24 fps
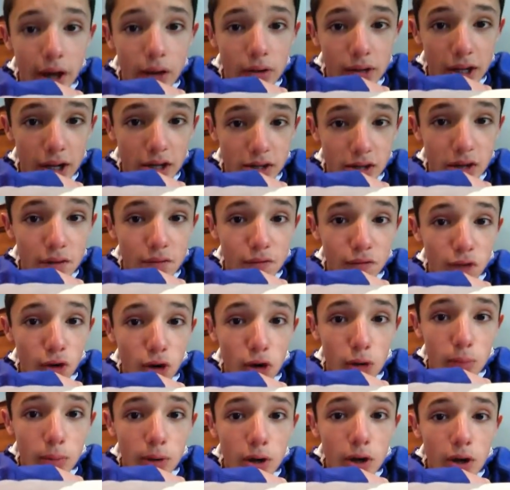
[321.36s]
out. That's
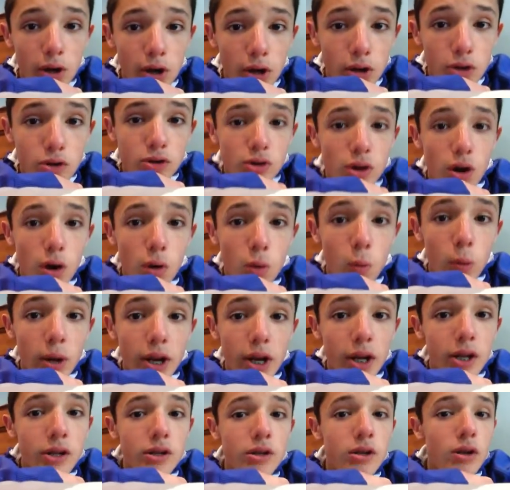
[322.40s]
confirmed. So
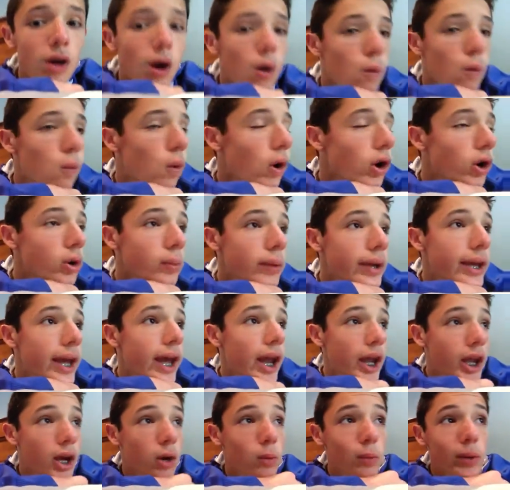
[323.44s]
we need to know, what are we getting?